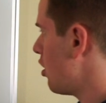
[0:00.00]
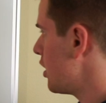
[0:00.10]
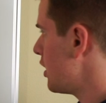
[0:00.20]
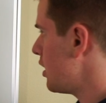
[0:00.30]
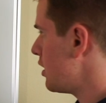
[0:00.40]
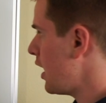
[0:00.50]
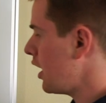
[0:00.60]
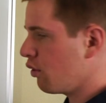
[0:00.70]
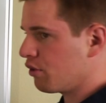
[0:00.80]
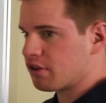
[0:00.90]
on
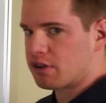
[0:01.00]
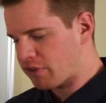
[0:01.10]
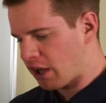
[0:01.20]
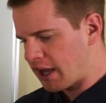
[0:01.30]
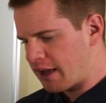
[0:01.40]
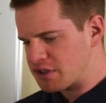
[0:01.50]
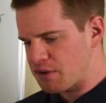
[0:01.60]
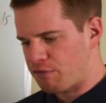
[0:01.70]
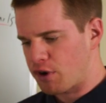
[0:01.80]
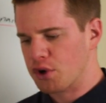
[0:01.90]
nails. I have
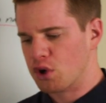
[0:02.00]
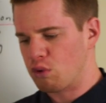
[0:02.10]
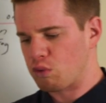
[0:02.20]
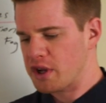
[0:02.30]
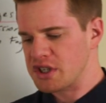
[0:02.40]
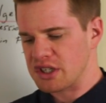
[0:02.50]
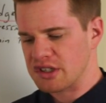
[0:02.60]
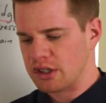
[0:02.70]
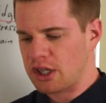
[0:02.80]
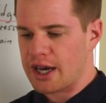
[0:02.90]
some vertical
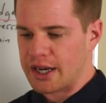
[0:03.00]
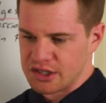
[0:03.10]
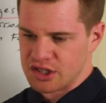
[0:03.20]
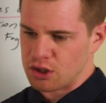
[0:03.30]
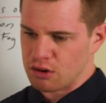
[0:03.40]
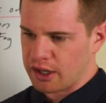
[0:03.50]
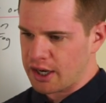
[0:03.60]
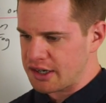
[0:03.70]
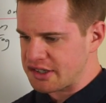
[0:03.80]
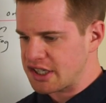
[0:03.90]
ridges, lines that you can
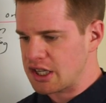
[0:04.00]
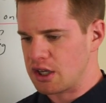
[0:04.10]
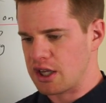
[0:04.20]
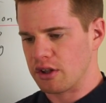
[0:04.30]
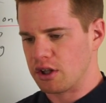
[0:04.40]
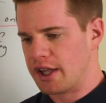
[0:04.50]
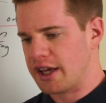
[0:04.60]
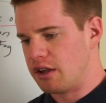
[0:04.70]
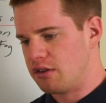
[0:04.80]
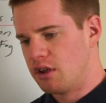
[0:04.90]
kind of see in the
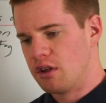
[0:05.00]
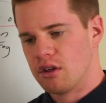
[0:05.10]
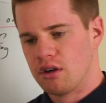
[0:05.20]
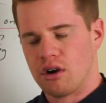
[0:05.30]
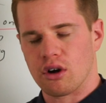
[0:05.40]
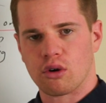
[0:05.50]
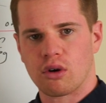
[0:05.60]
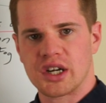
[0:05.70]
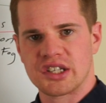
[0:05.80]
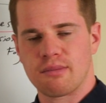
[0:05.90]
light
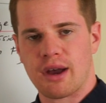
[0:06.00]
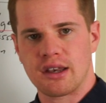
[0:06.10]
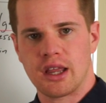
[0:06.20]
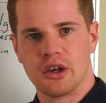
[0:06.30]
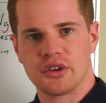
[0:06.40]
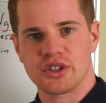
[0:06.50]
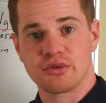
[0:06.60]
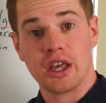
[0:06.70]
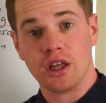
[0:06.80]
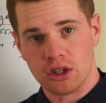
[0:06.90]
across my nails. So
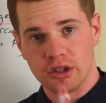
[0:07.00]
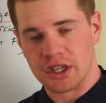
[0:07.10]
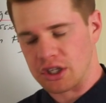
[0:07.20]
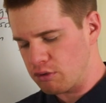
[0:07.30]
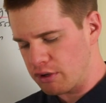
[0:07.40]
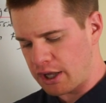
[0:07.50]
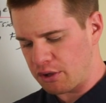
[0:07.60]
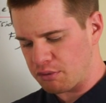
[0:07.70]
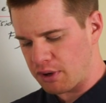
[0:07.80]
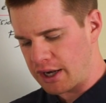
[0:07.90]
take a look at your
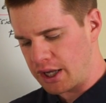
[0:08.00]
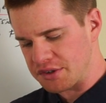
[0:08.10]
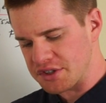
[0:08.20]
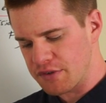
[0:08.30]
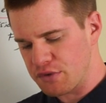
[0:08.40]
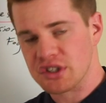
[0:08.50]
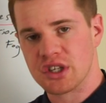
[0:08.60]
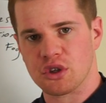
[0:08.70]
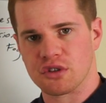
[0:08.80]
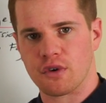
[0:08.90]
nails right now and see if you
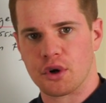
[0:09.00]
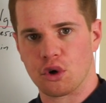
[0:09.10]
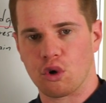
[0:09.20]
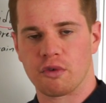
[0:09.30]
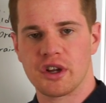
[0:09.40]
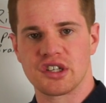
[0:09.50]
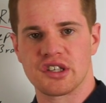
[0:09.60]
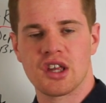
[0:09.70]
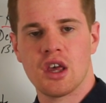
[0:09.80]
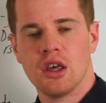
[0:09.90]
see those vertical
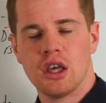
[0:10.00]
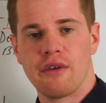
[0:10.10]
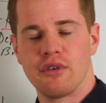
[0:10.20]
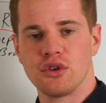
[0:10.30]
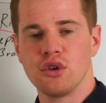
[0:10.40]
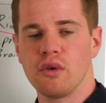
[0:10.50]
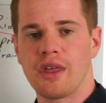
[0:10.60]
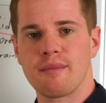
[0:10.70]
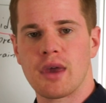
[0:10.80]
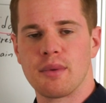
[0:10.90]
ridges. If you do,
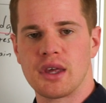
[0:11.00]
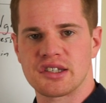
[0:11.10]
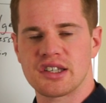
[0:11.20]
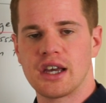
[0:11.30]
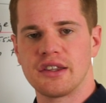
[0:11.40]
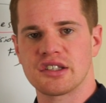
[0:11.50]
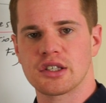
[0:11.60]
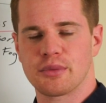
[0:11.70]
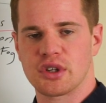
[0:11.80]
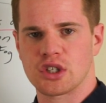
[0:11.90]
that may be a sign that
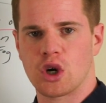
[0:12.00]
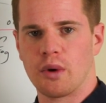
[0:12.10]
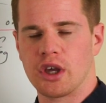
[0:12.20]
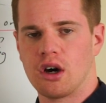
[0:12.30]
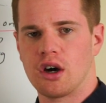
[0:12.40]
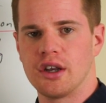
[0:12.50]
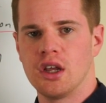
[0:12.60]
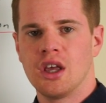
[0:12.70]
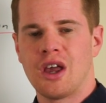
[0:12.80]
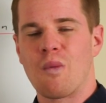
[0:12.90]
something's going on.
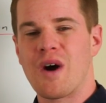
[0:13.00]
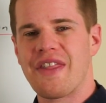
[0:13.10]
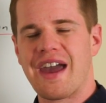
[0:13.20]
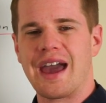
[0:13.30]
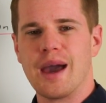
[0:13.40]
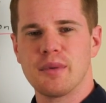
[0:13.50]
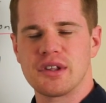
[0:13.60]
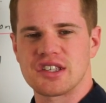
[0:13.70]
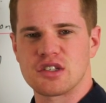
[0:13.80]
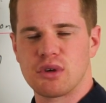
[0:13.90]
And why that
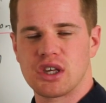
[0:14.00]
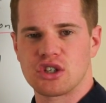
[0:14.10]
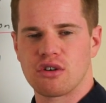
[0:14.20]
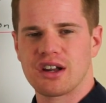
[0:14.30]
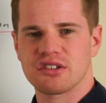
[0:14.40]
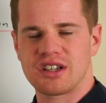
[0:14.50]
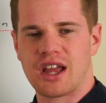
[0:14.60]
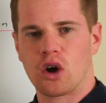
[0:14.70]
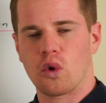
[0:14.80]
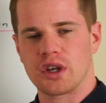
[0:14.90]
happens is because you're actually
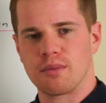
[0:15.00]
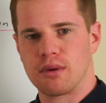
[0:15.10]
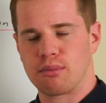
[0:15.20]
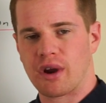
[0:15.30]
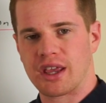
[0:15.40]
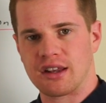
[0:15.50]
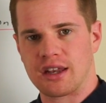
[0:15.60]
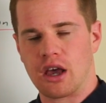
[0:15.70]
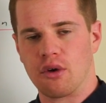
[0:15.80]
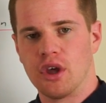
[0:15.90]
not going to be breaking
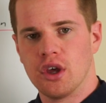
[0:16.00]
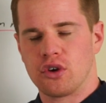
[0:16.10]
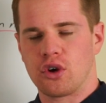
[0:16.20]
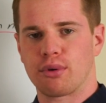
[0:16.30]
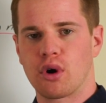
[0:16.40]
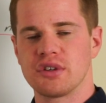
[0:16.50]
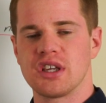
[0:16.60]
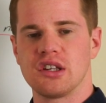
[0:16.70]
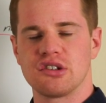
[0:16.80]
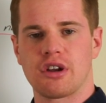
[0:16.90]
down your
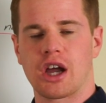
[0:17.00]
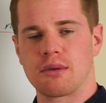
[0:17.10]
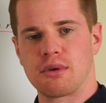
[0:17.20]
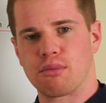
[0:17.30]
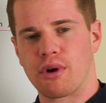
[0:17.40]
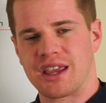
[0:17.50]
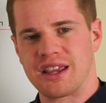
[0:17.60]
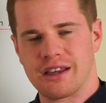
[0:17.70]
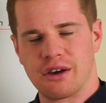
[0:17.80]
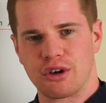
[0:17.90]
proteins, you're not going to be
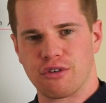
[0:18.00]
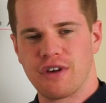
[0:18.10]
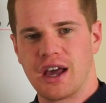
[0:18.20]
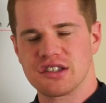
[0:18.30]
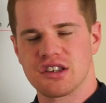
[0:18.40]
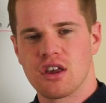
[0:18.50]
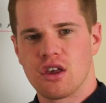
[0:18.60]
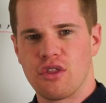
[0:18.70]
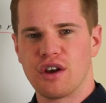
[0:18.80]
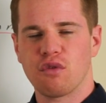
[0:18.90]
breaking down your fats,
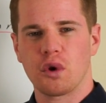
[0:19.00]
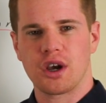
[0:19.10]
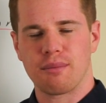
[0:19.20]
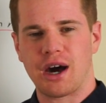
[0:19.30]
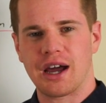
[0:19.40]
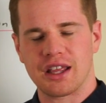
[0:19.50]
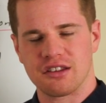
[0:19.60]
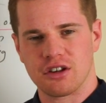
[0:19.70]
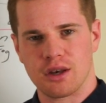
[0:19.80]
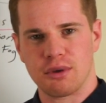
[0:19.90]
Therefore, your body
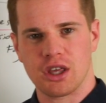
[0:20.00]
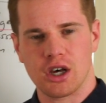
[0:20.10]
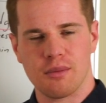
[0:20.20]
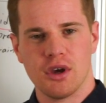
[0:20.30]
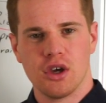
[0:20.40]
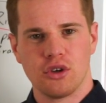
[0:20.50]
is going to become